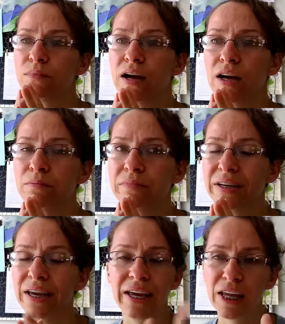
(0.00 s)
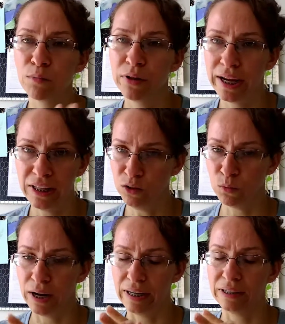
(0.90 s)
any plant in the
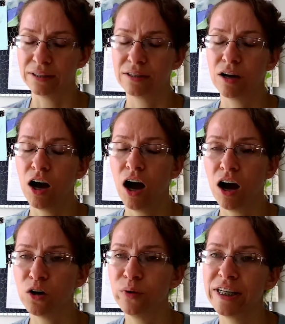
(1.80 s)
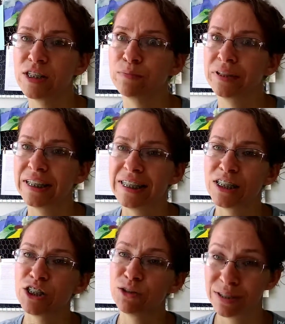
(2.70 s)
wild, always
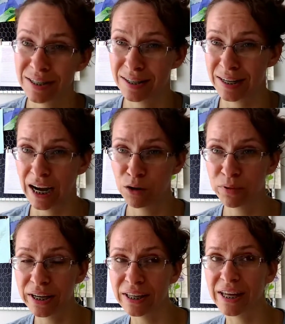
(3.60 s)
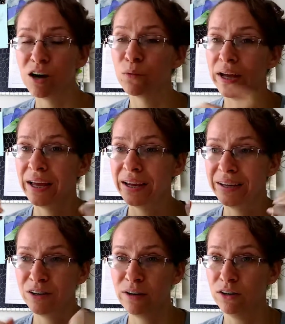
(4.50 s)
please do it sustainably. That way,
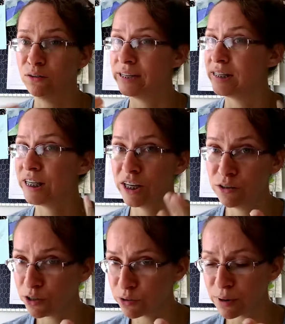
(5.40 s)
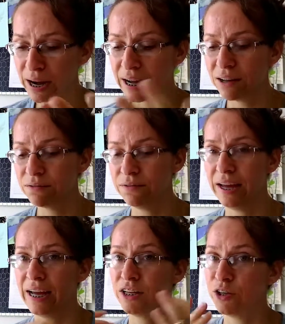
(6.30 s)
it'll continue to thrive
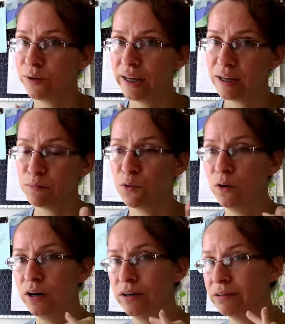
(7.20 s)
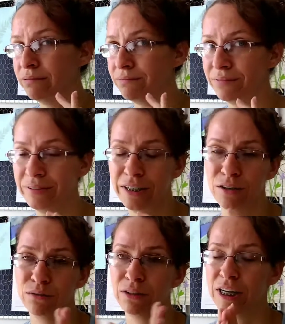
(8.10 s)
and you can get more,
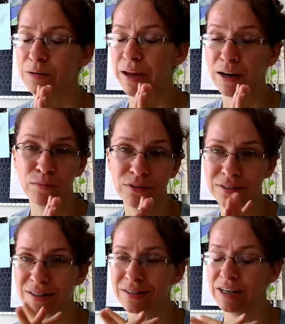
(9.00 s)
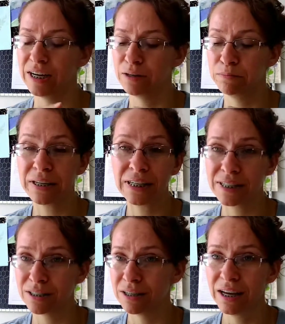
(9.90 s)
animals, bees,
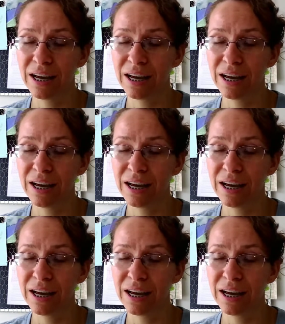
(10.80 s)
and,